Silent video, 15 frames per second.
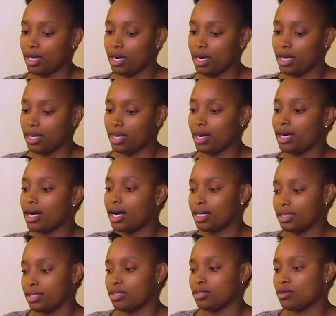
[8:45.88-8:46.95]
a young
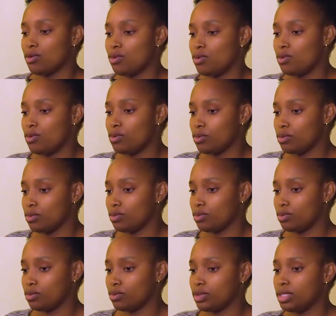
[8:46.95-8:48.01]
adult who
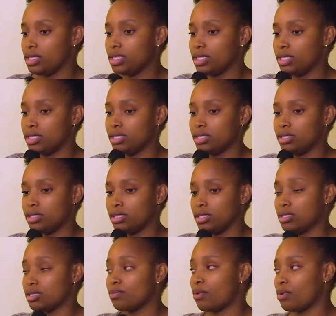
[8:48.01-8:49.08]
is in
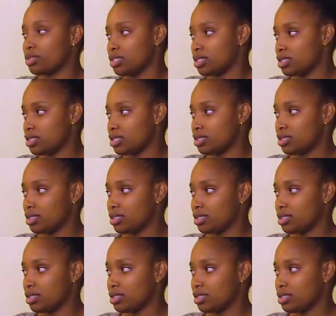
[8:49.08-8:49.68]
sports